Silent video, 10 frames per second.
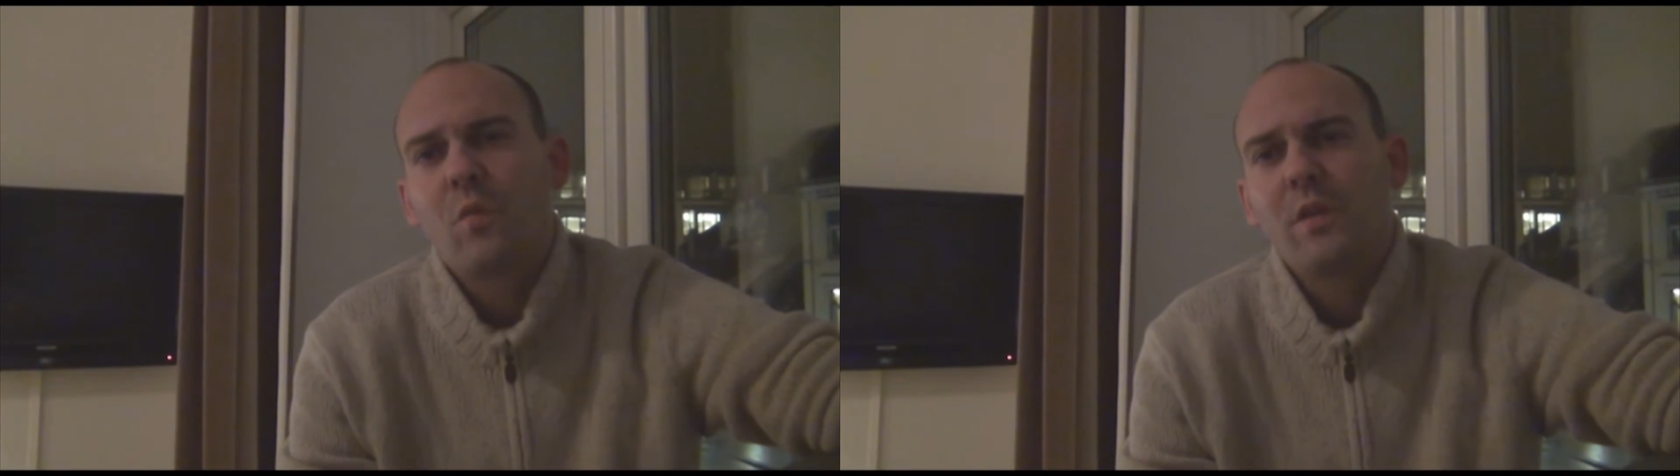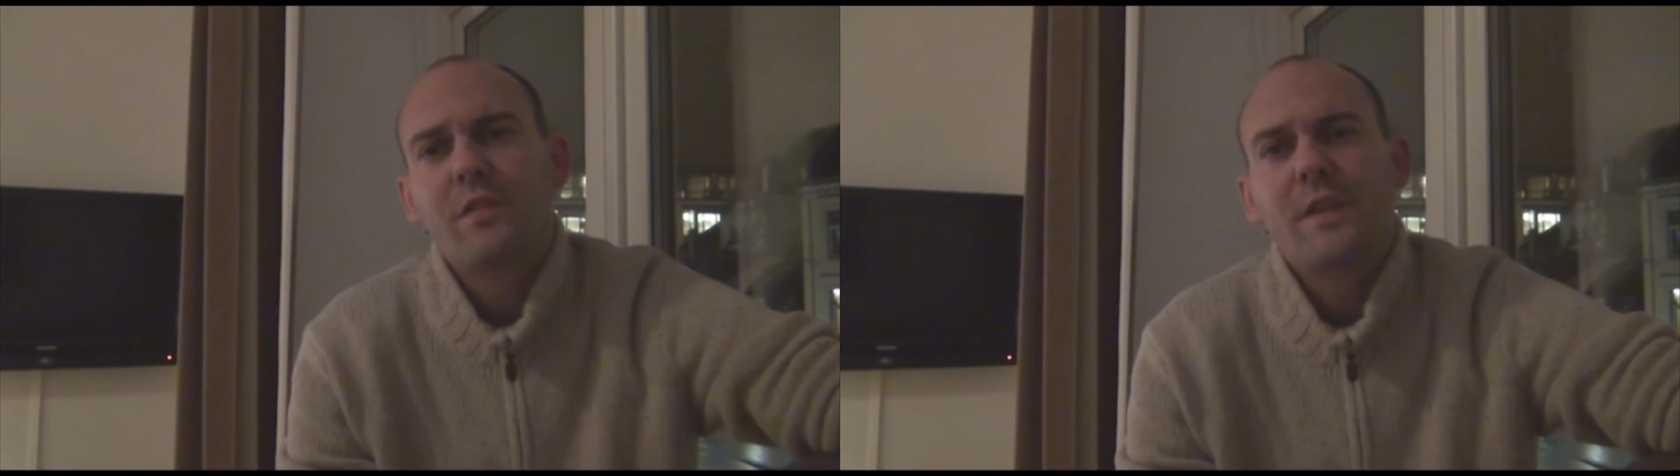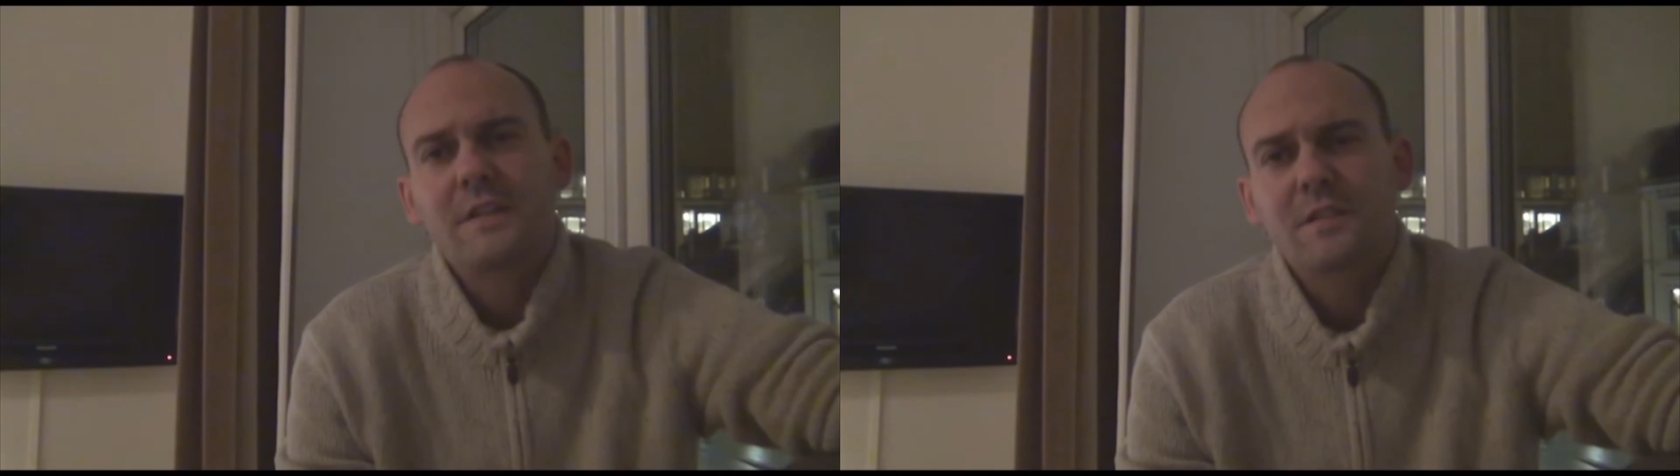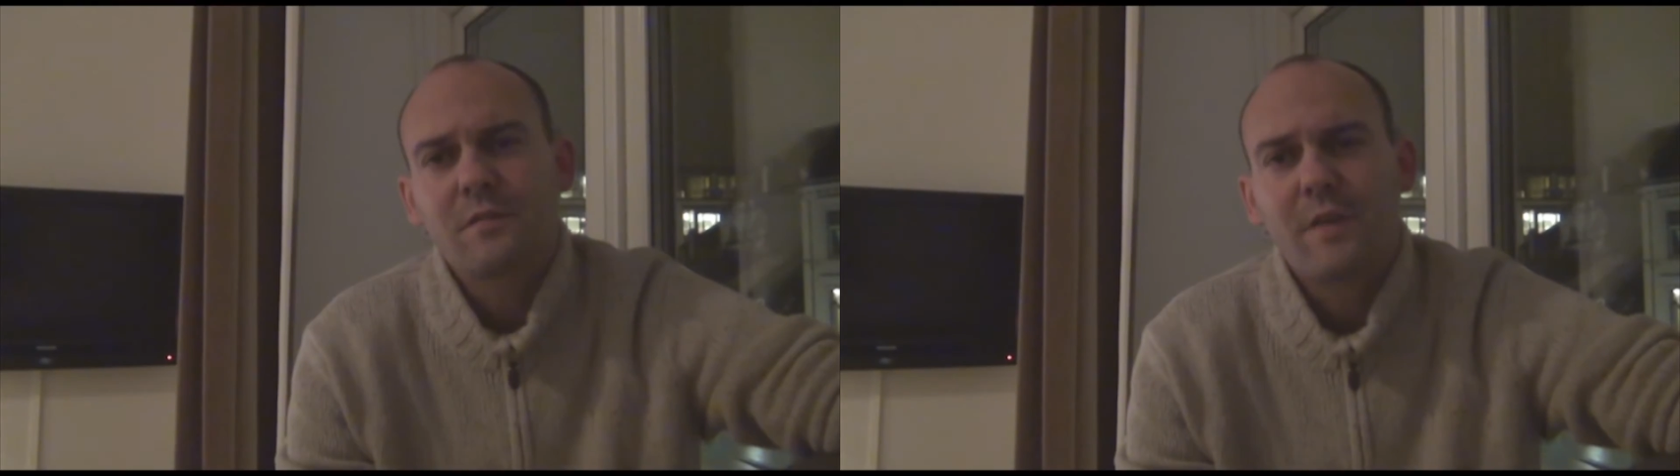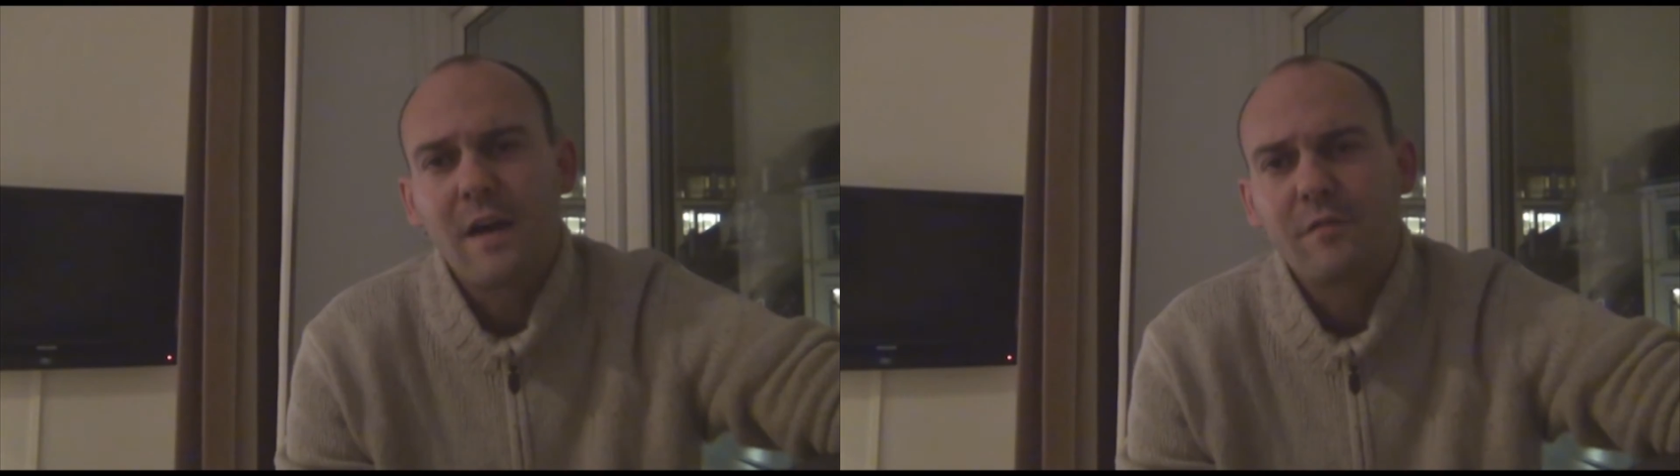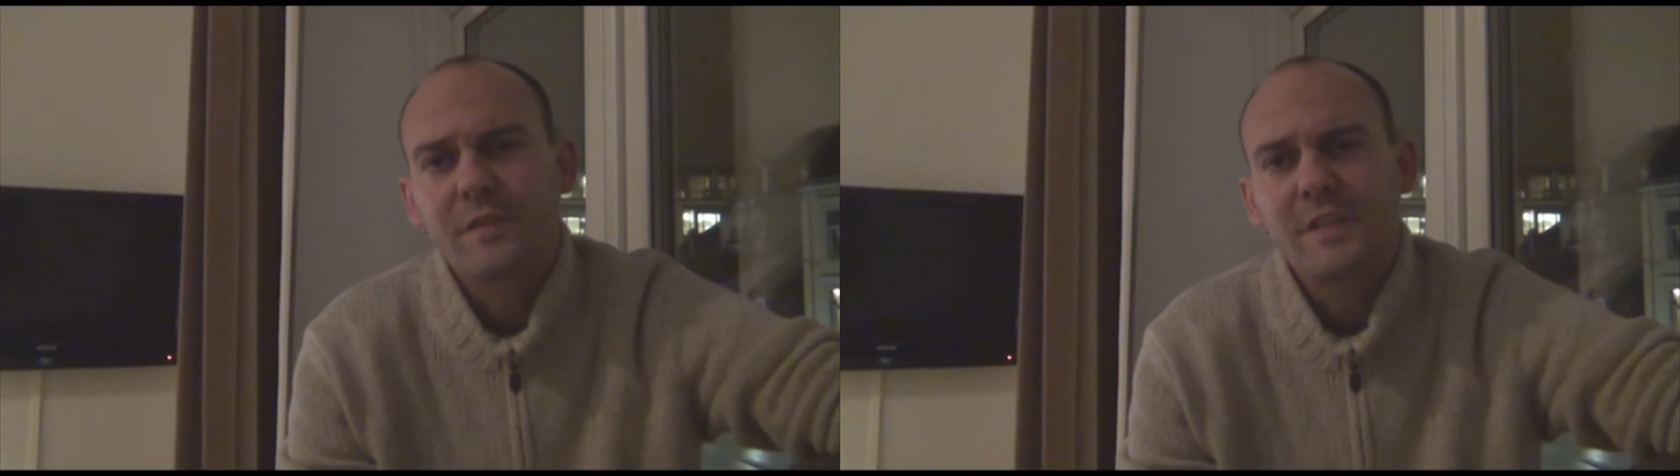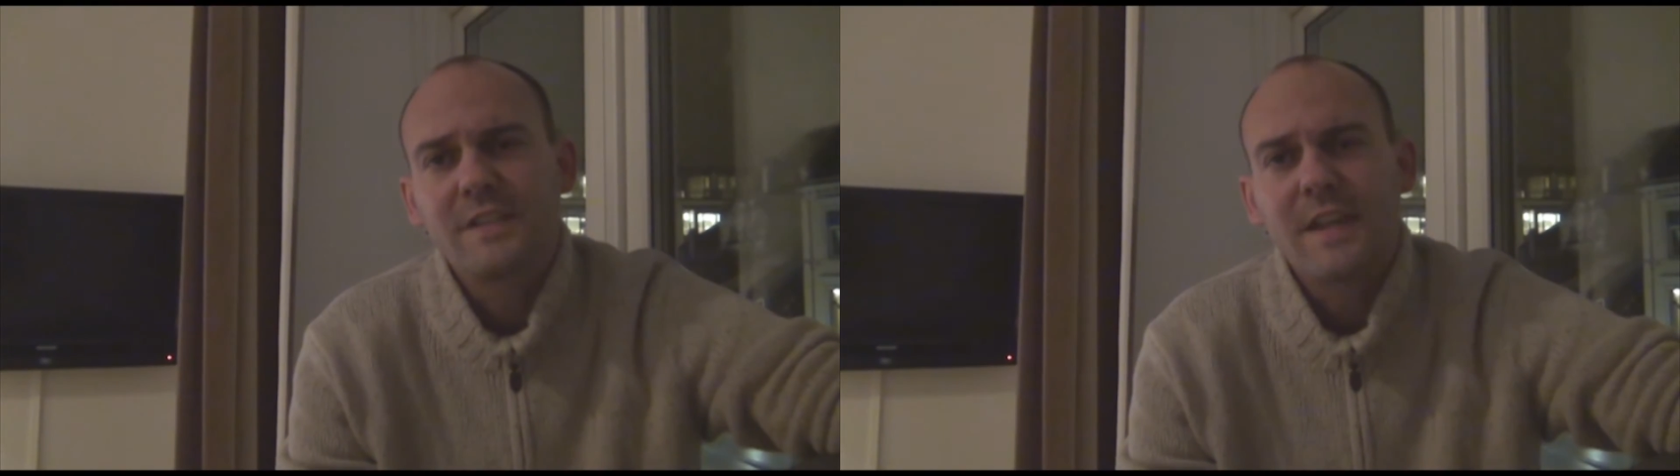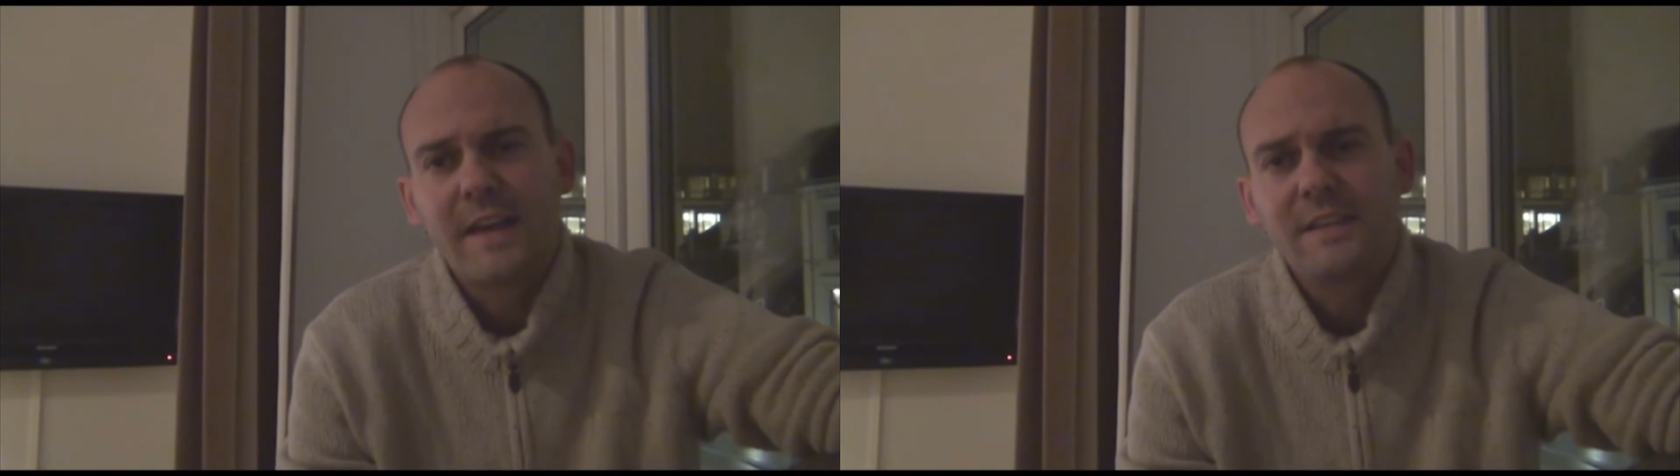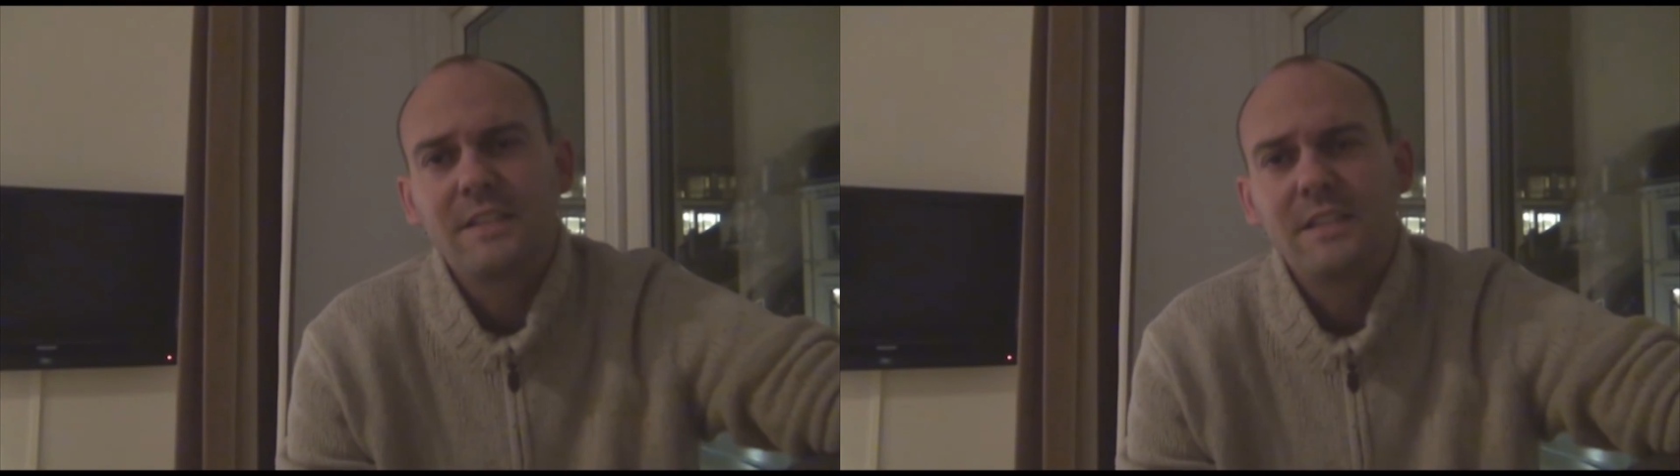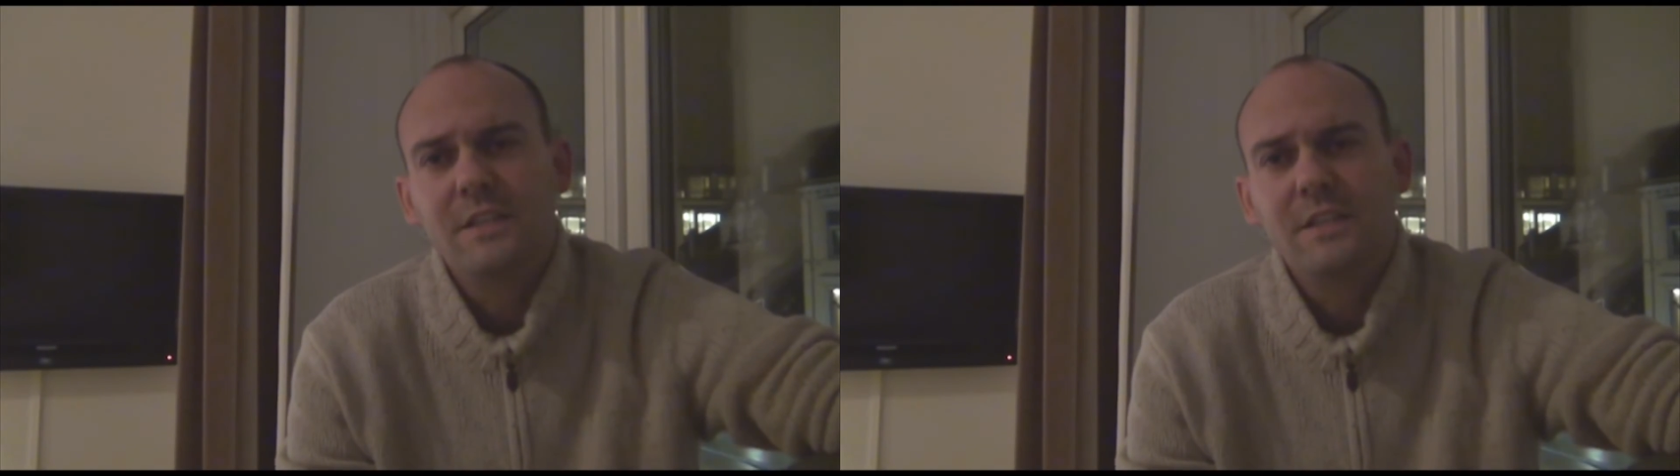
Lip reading: 1,590